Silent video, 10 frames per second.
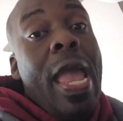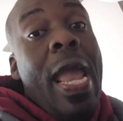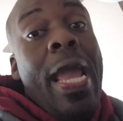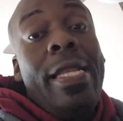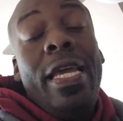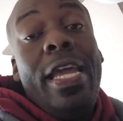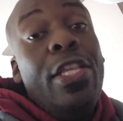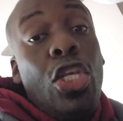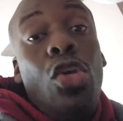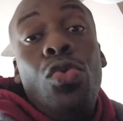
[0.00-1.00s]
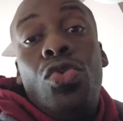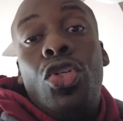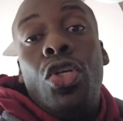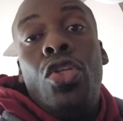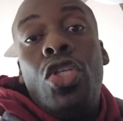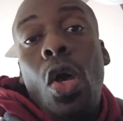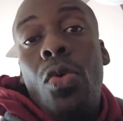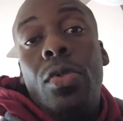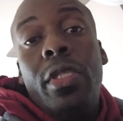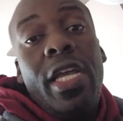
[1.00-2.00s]
And it's huge.
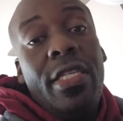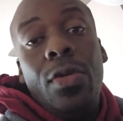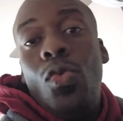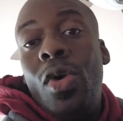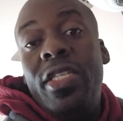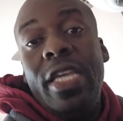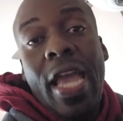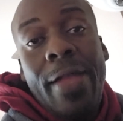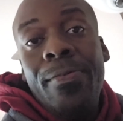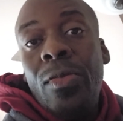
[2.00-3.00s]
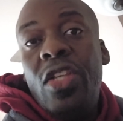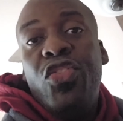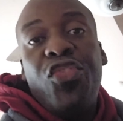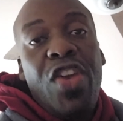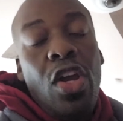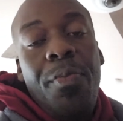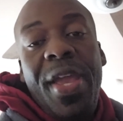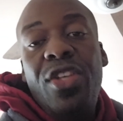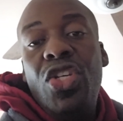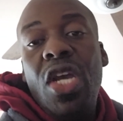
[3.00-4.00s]
So listen, once again, it's free on the
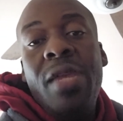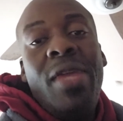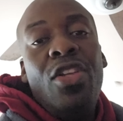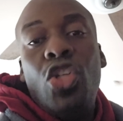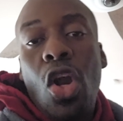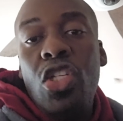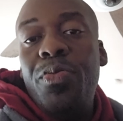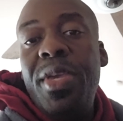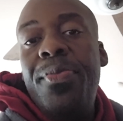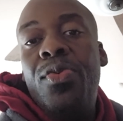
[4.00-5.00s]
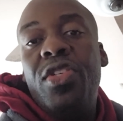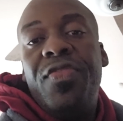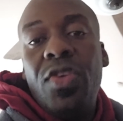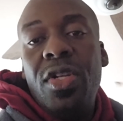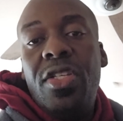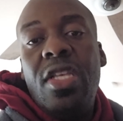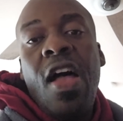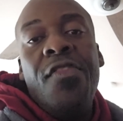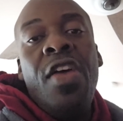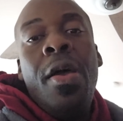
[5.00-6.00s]
Patreon. I'm not charging people to view this
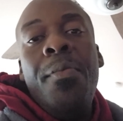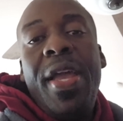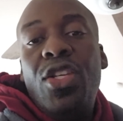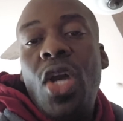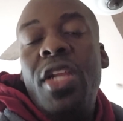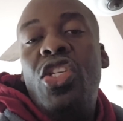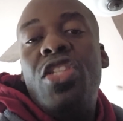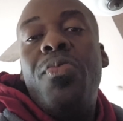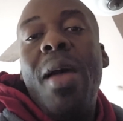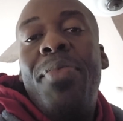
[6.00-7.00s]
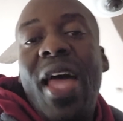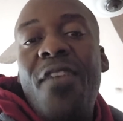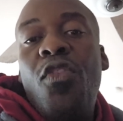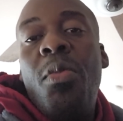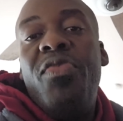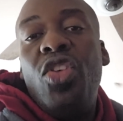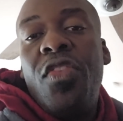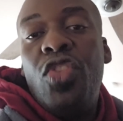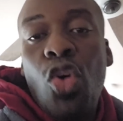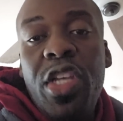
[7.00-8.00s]
stuff. Patreon is just my platform
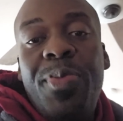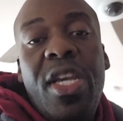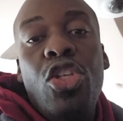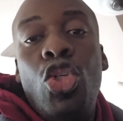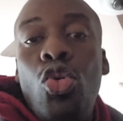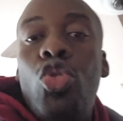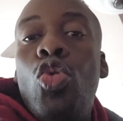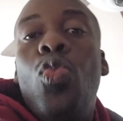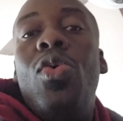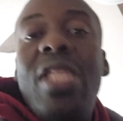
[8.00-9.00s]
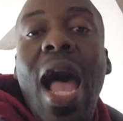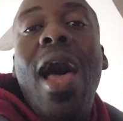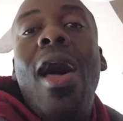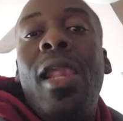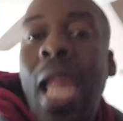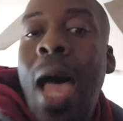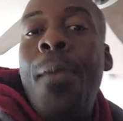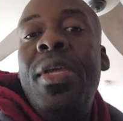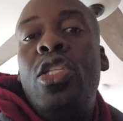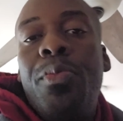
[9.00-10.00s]
of choice because YouTube will not
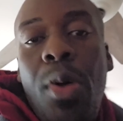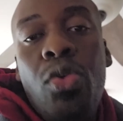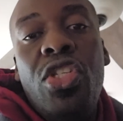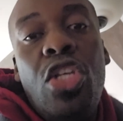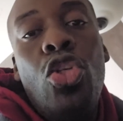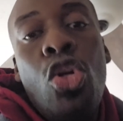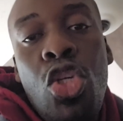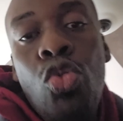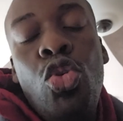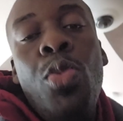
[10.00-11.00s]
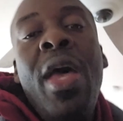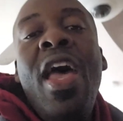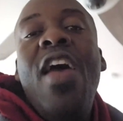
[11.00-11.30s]
allow me to post this on YouTube.